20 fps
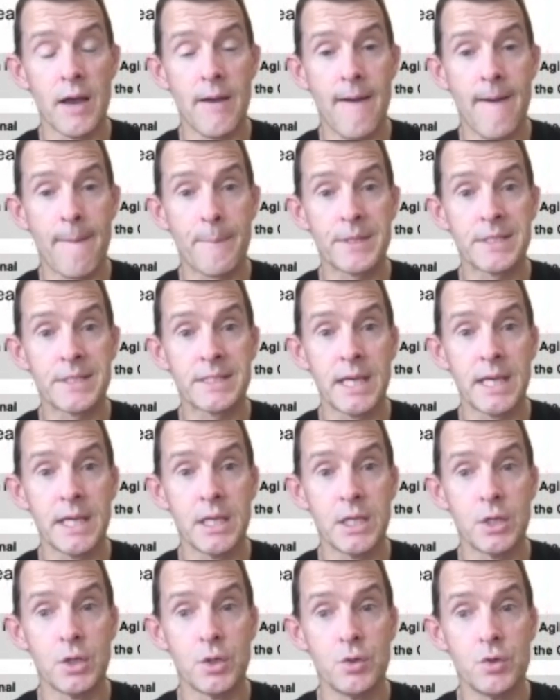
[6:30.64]
upset
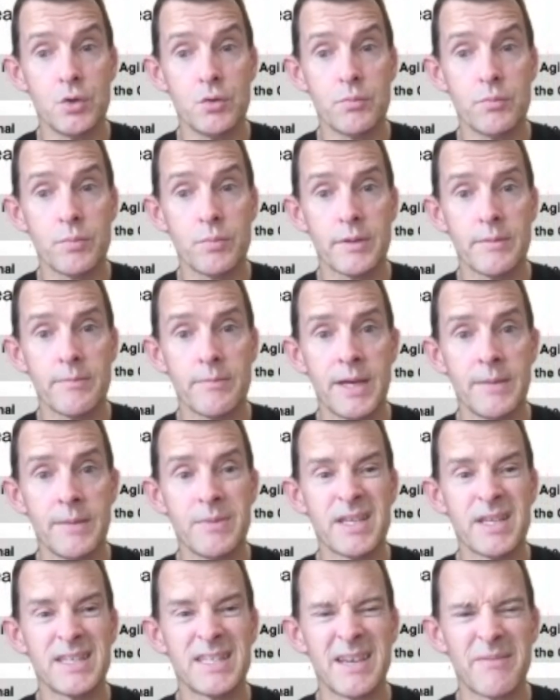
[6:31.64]
you, but maybe
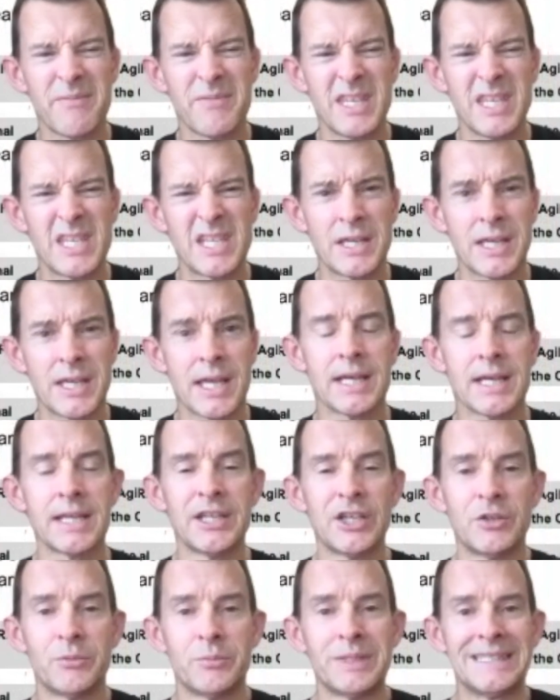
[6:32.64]
it's something you get a
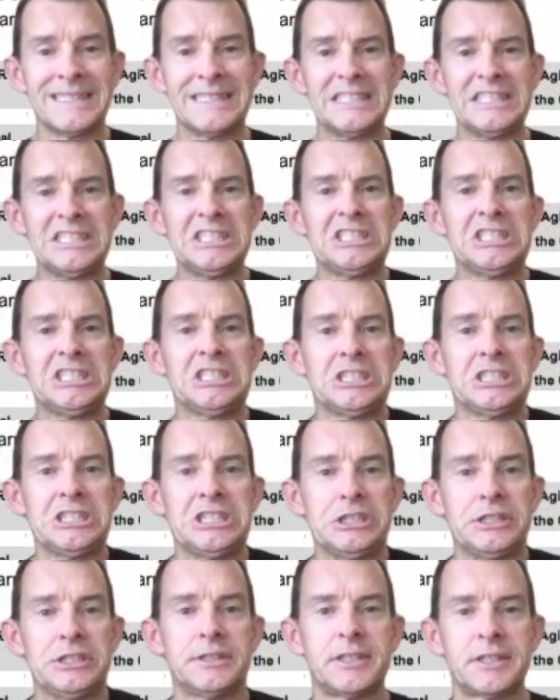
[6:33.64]
little bit,
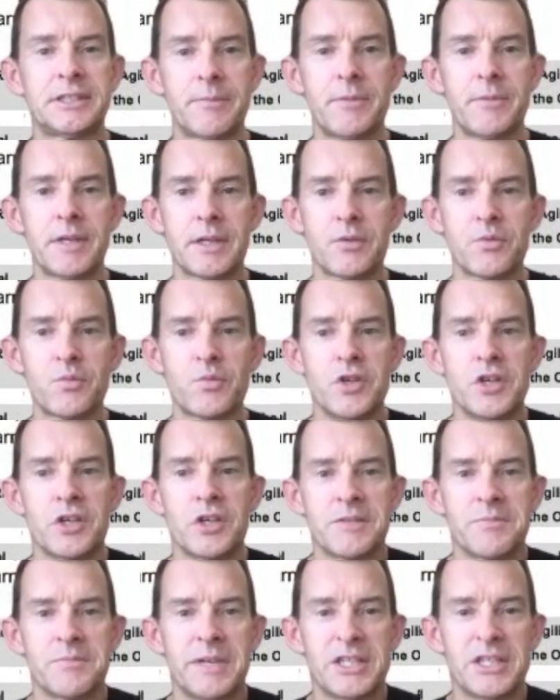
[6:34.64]
is there something at work
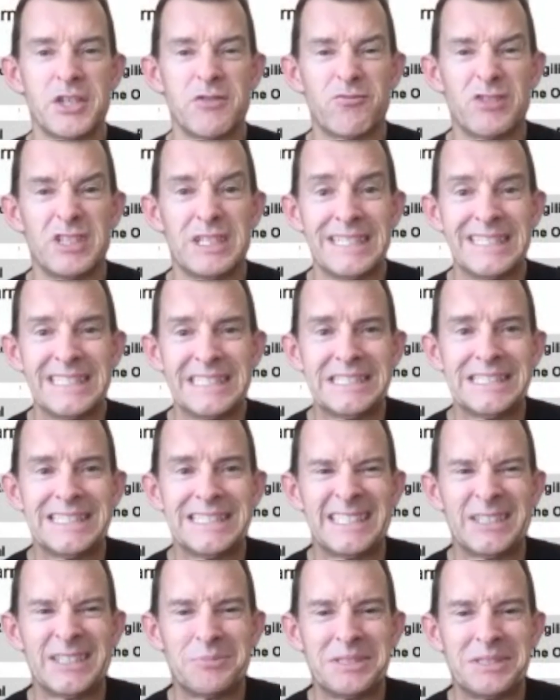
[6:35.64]
that makes you really a
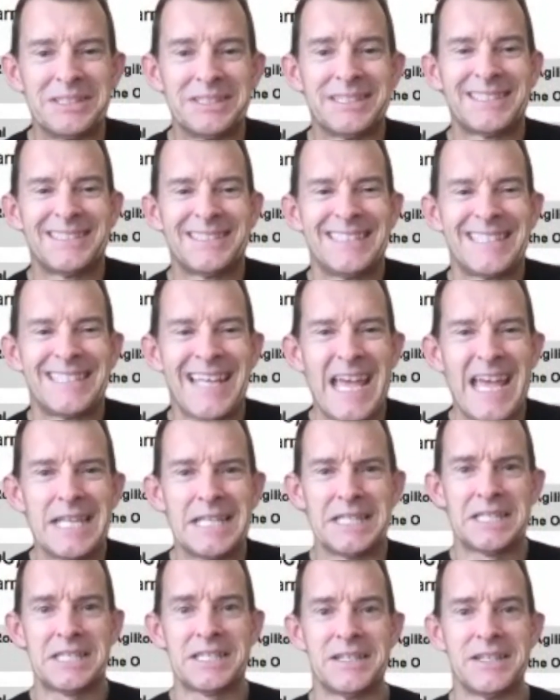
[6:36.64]
little bit
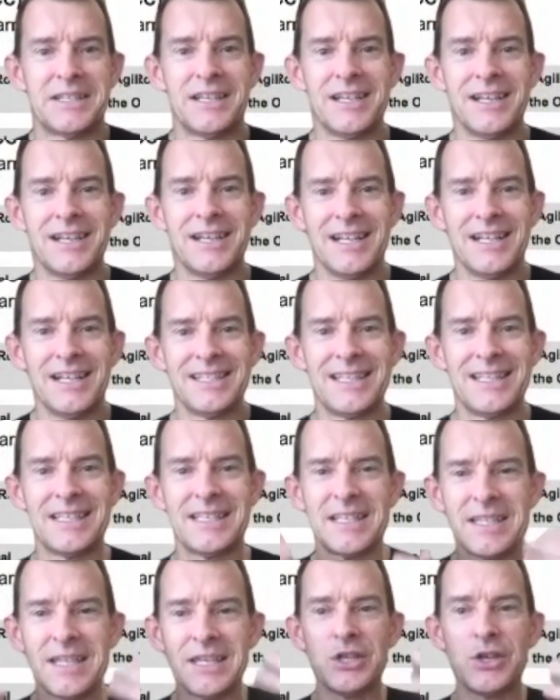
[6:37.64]
tense, and
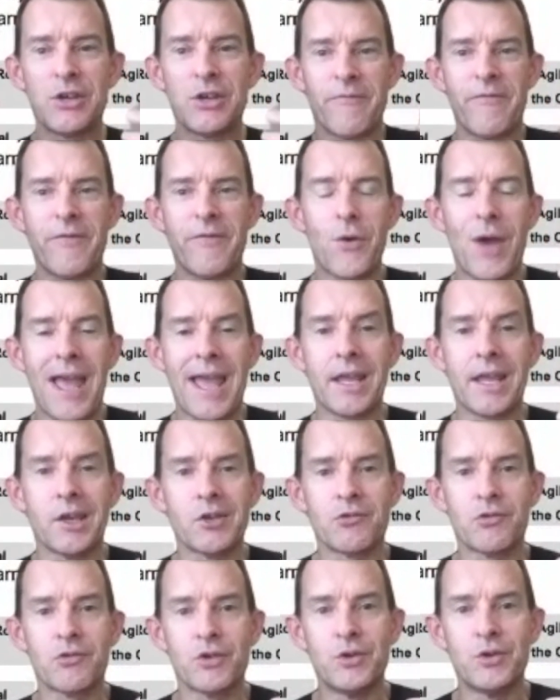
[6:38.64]
that you can feel
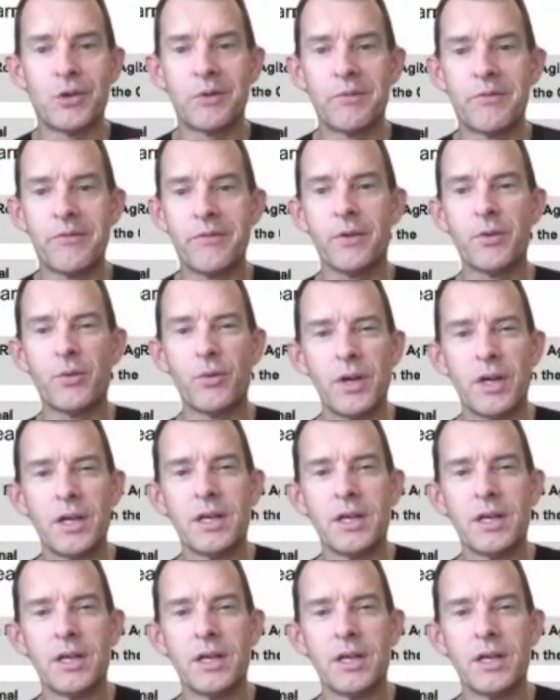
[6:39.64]
anger, or you can feel